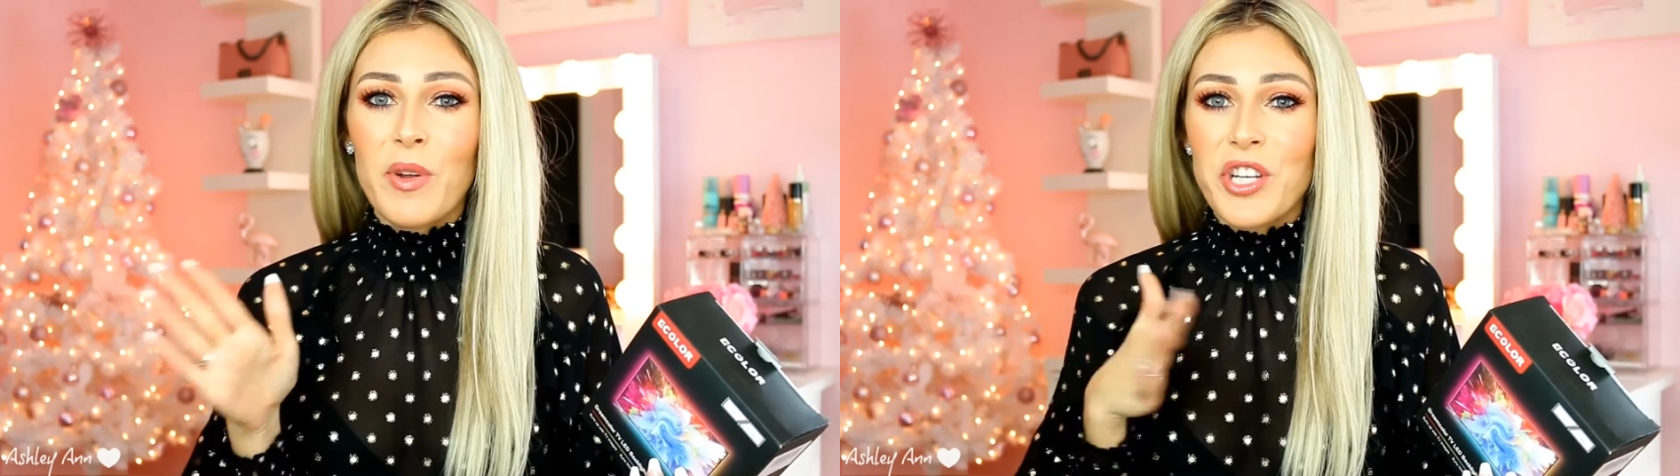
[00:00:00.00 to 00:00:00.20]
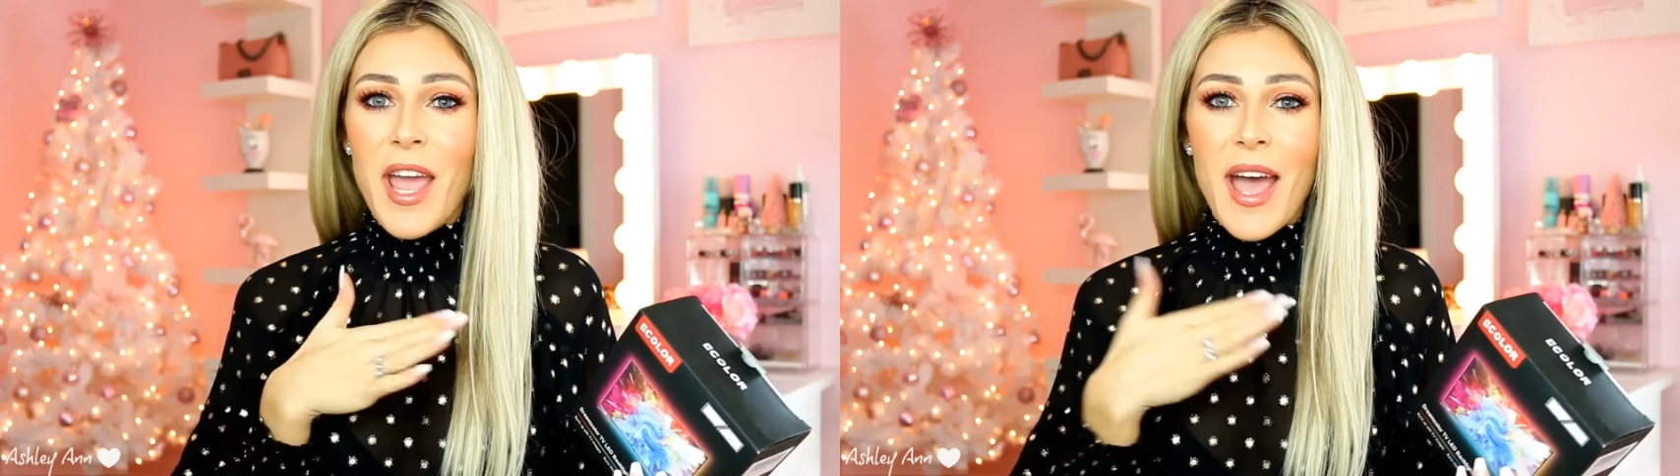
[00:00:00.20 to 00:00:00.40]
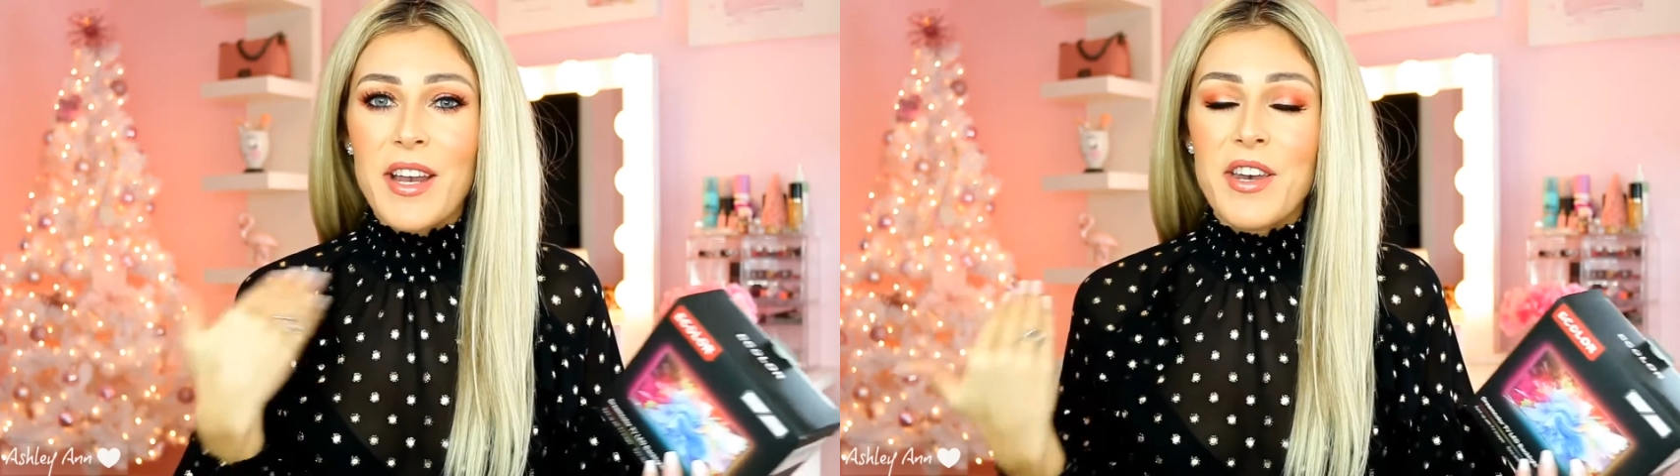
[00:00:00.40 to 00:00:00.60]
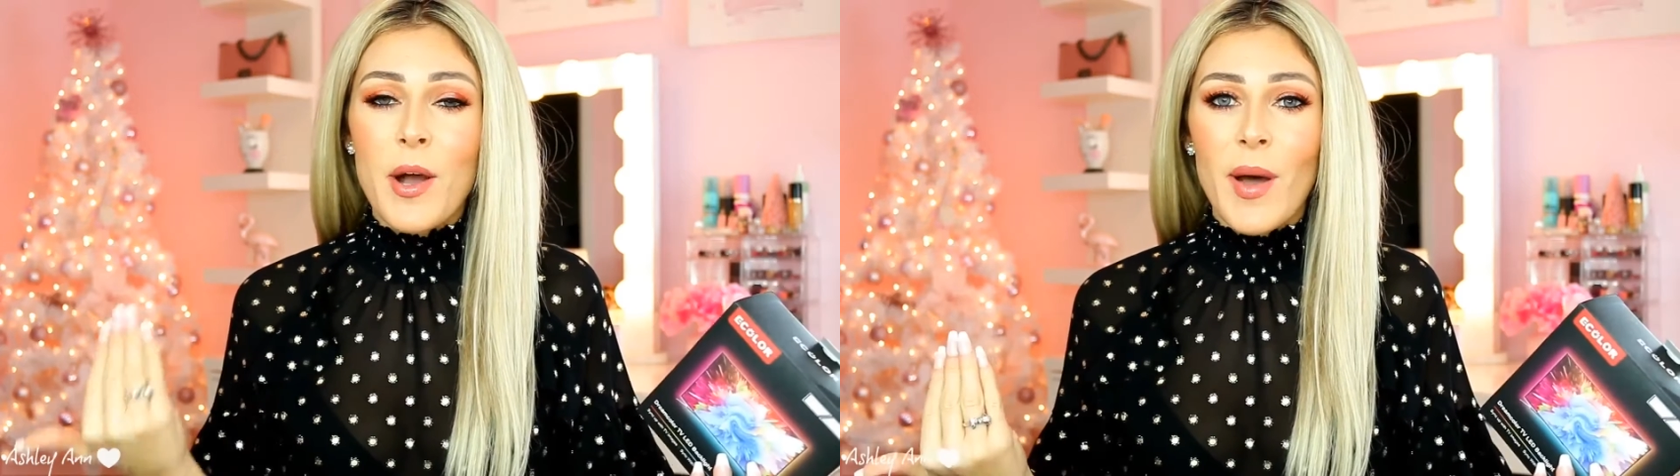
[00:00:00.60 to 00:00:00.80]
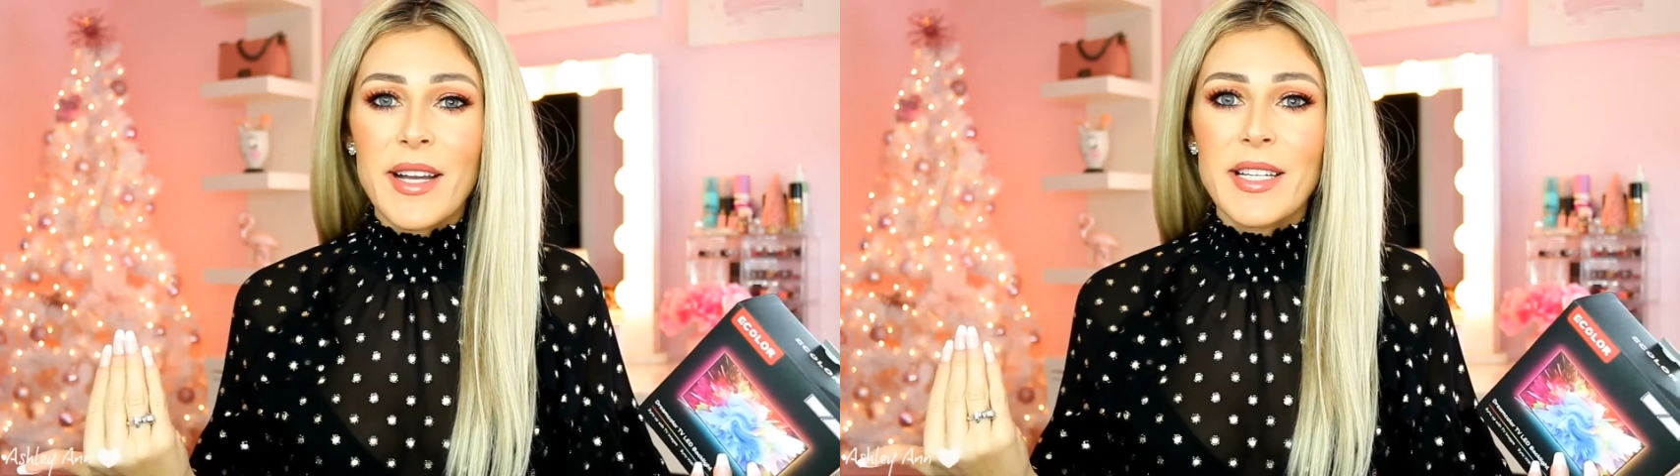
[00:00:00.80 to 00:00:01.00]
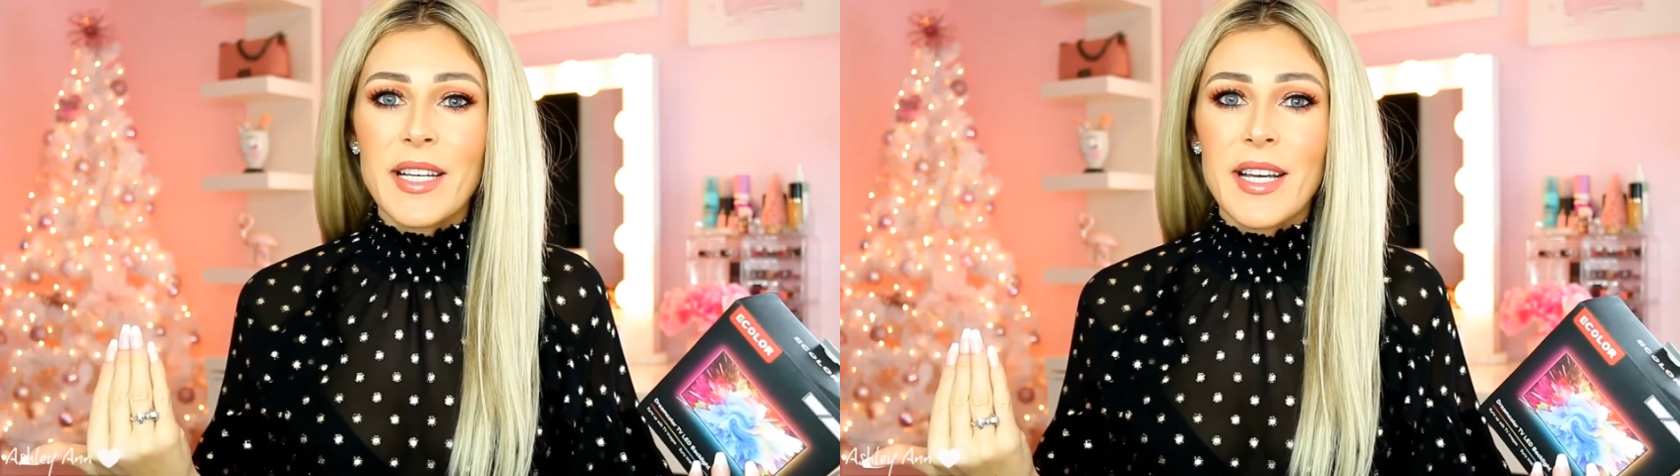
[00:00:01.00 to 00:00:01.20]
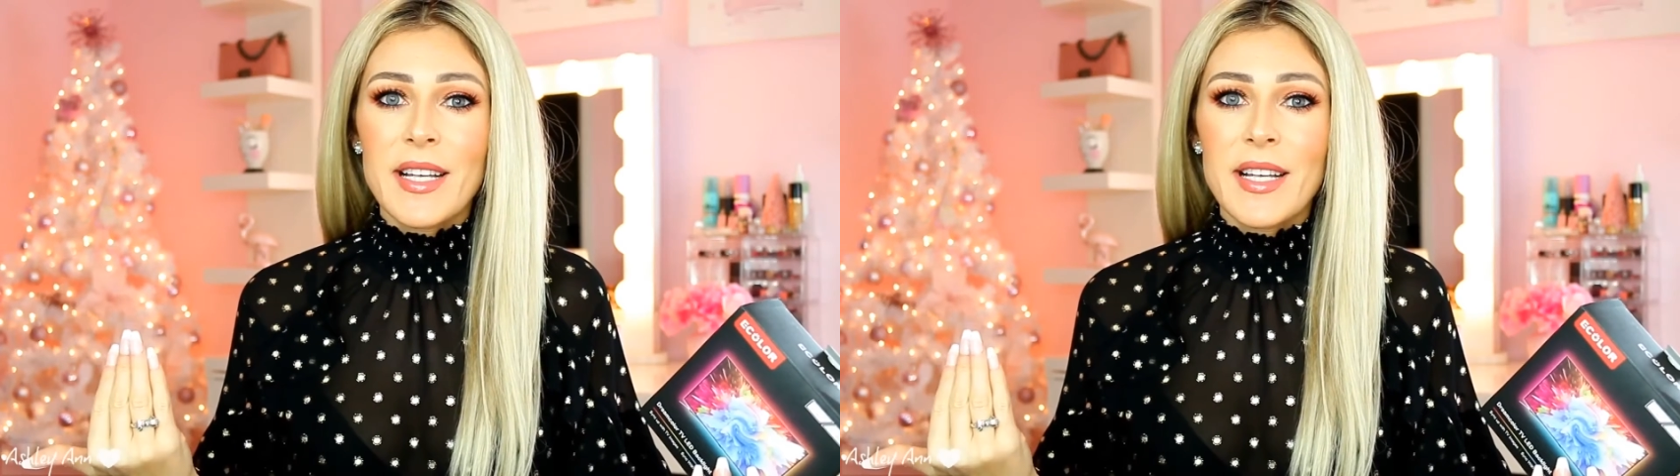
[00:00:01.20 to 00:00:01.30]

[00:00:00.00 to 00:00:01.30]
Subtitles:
which I had no idea,